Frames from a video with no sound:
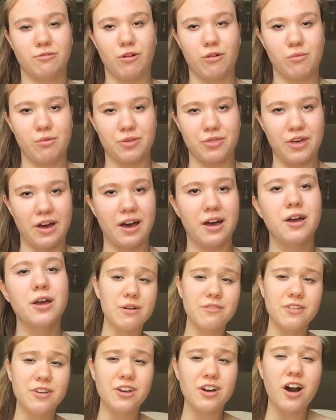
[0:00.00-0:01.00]
wrong with that.
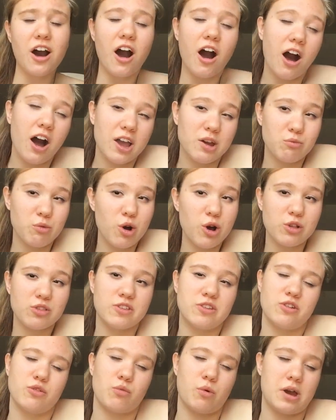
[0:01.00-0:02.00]
However, I
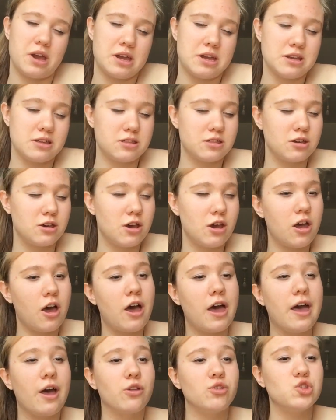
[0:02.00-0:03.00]
worked in a way that
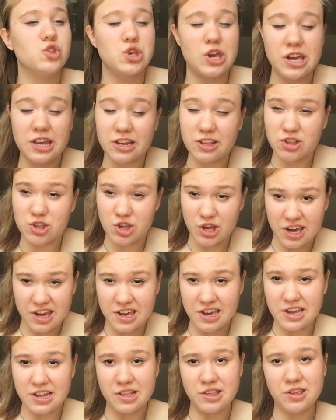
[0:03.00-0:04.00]
Untitled
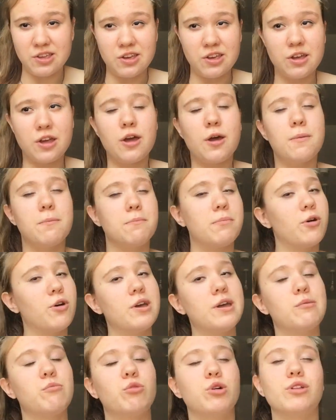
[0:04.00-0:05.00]
Jade put
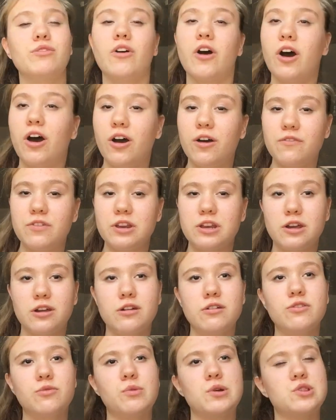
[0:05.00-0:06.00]
in one of her
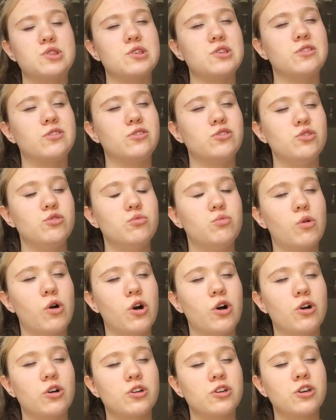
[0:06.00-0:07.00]
videos, which is you
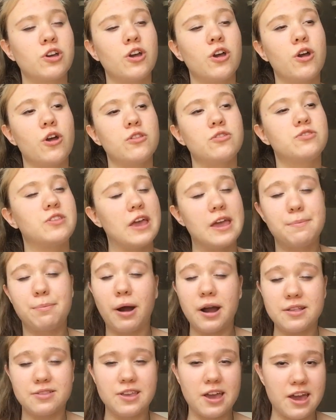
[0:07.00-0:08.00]
work day
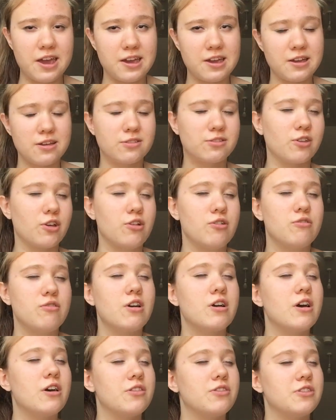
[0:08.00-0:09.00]
by day. So
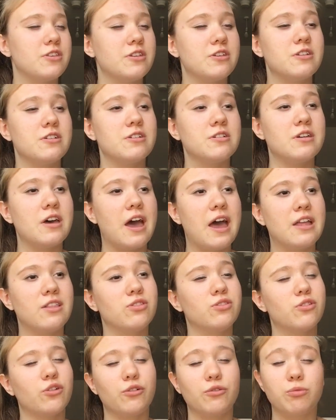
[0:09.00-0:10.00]
at the
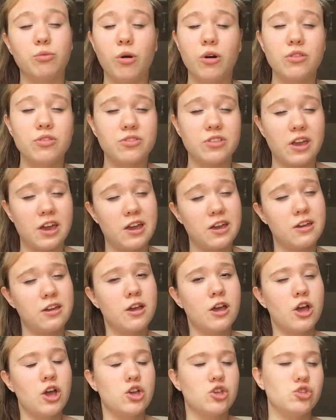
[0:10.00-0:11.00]
end of one
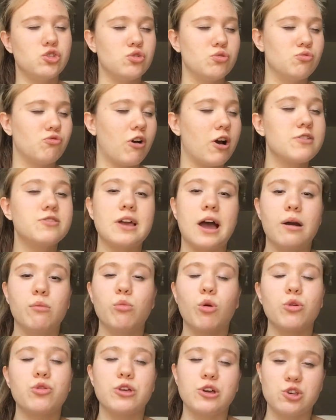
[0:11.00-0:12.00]
day, you write down
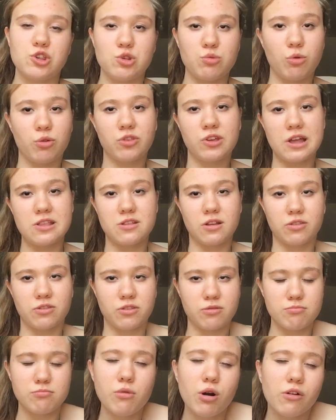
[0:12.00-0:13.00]
what things you want to get done
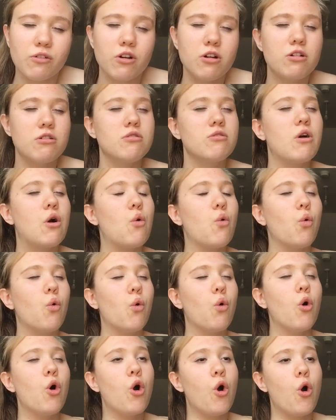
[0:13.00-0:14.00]
tomorrow or